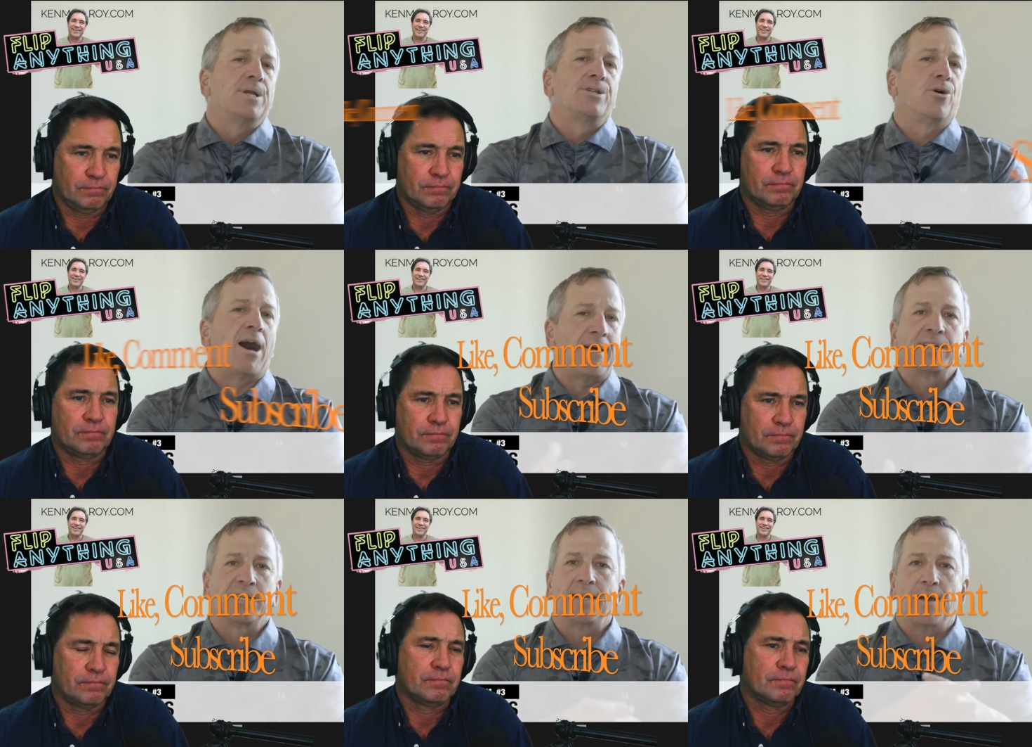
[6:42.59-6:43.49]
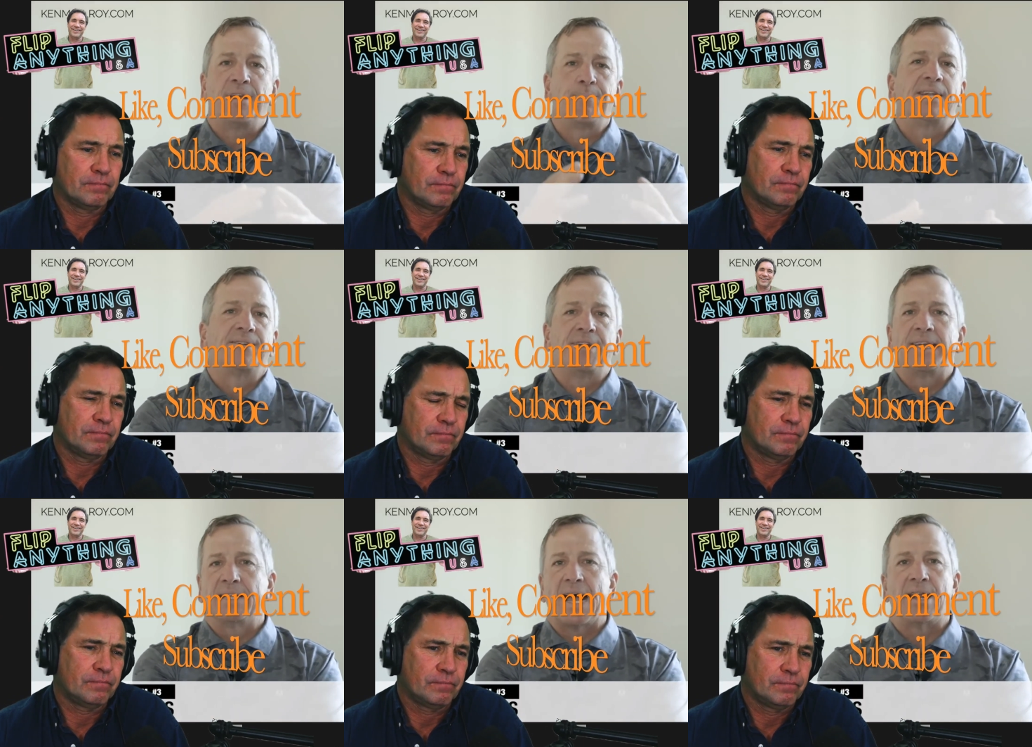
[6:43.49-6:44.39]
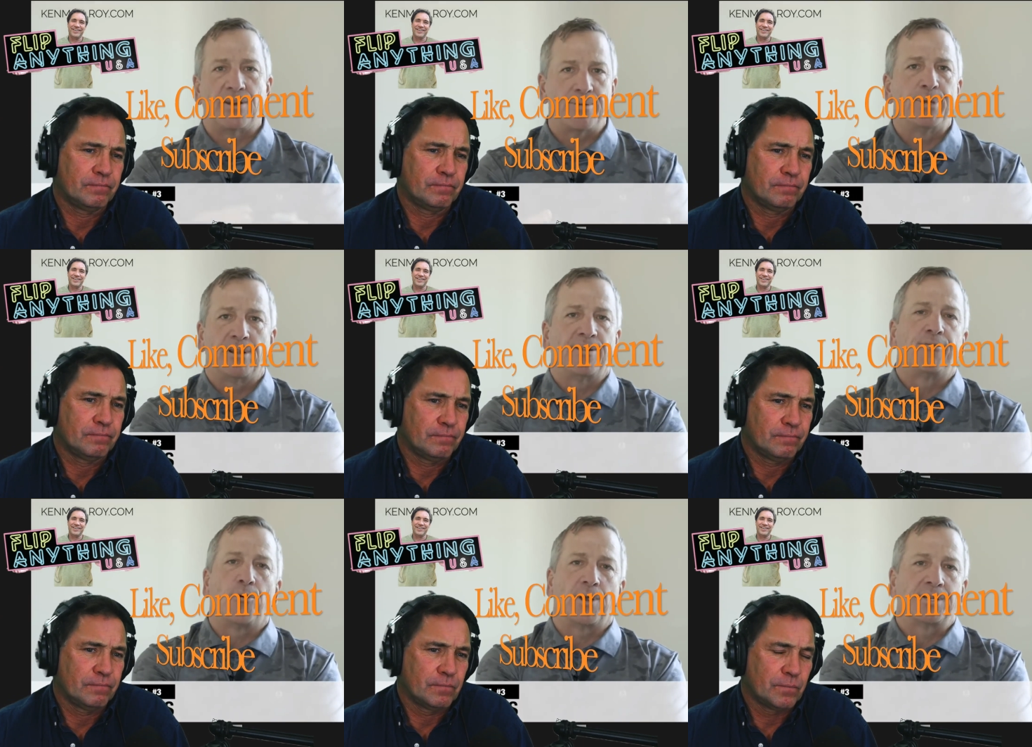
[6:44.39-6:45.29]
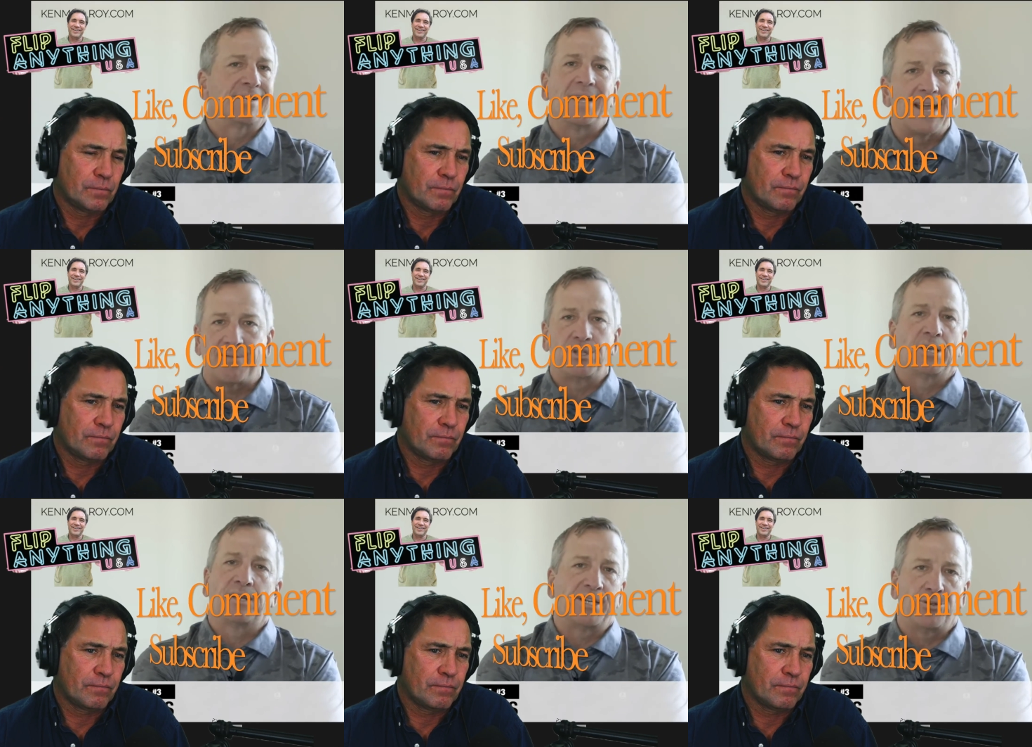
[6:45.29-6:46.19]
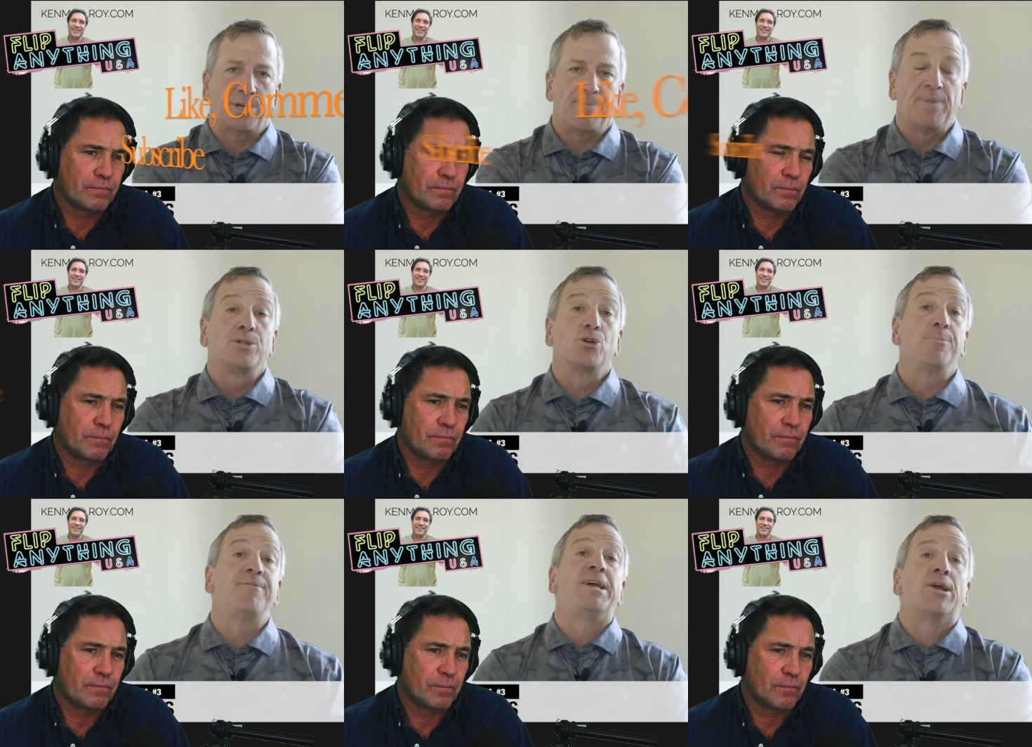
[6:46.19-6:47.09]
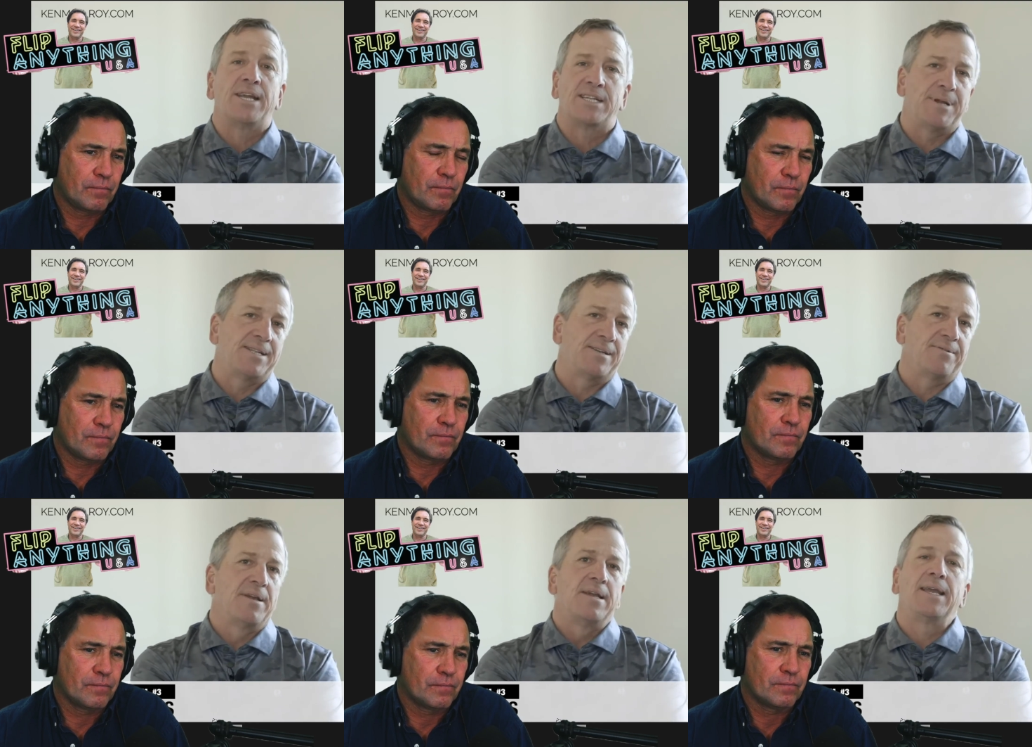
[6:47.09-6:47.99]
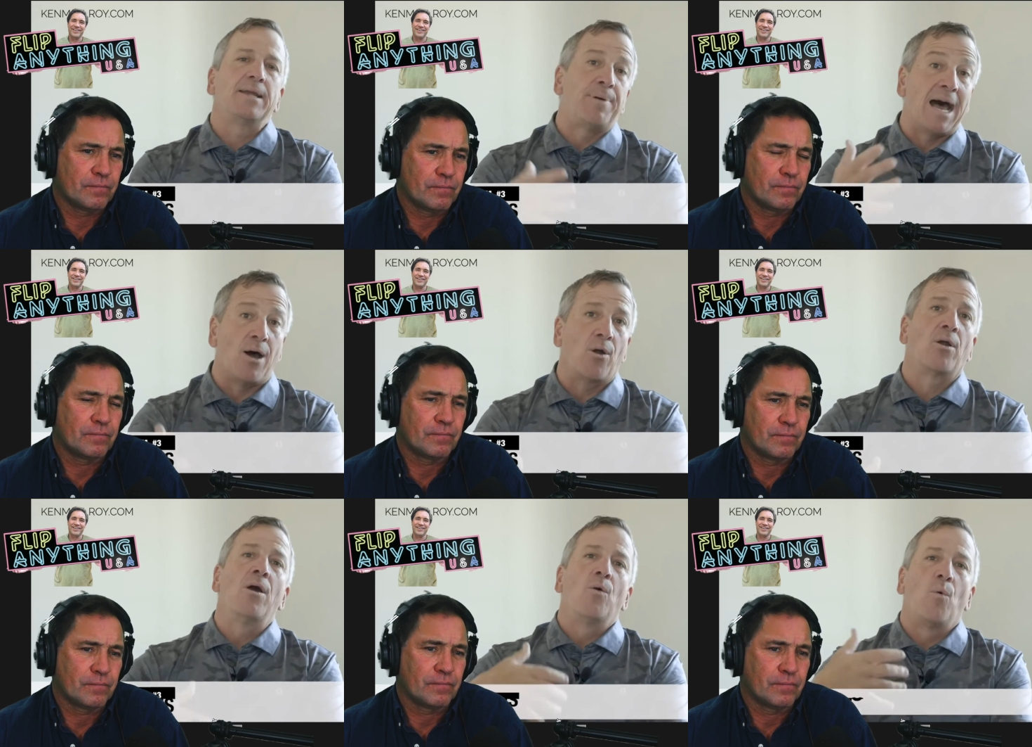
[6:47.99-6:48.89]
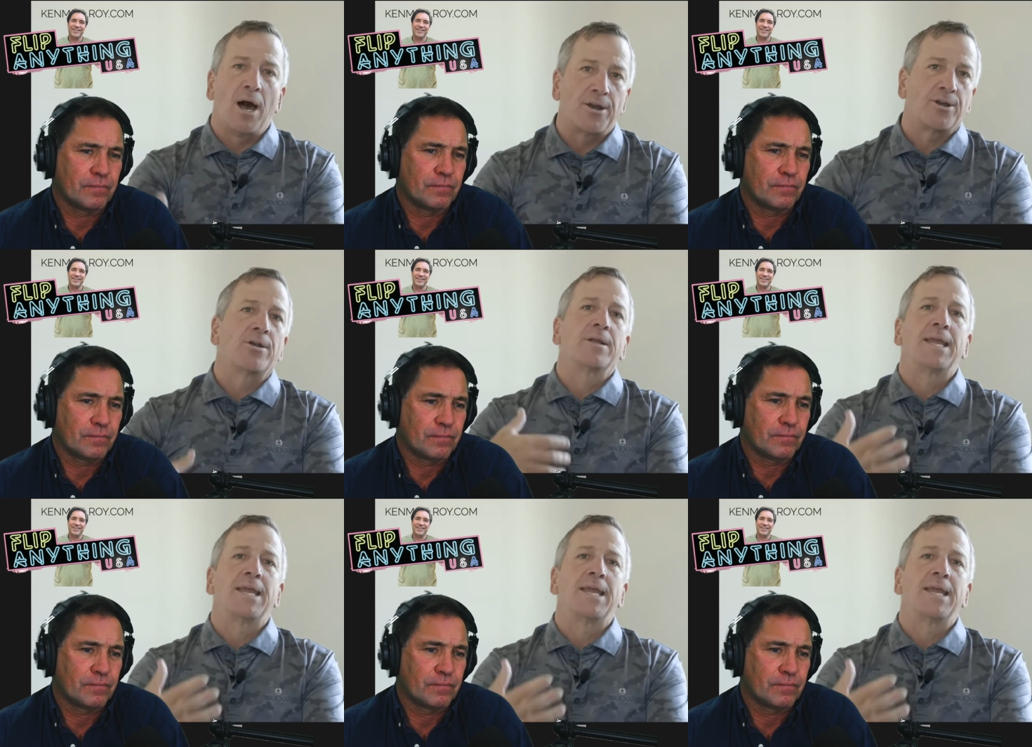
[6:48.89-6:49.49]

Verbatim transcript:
Speaker 1: So obviously, a big piece of vacant land out in the middle of the forest does not have utilities to it. So it can be very expensive getting power, water,